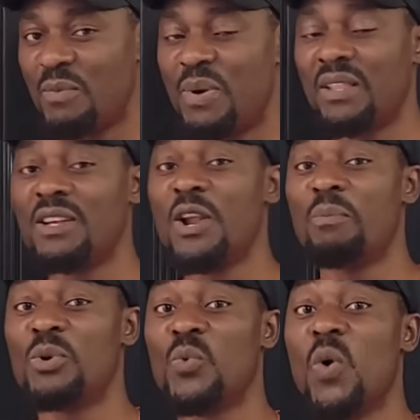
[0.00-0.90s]
you pick the
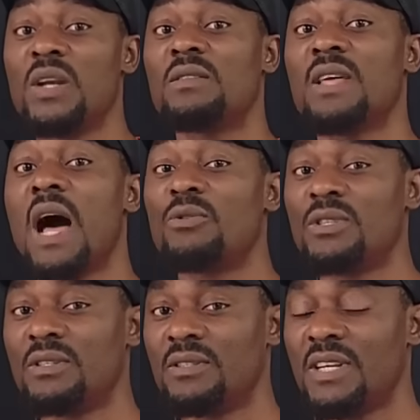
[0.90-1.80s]
number
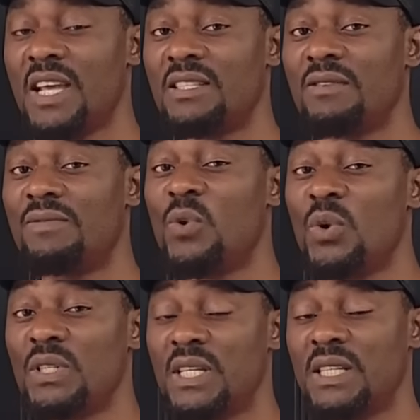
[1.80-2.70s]
1,000, it's a
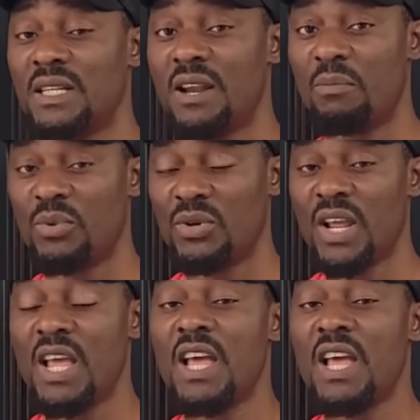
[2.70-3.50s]
4-digit number.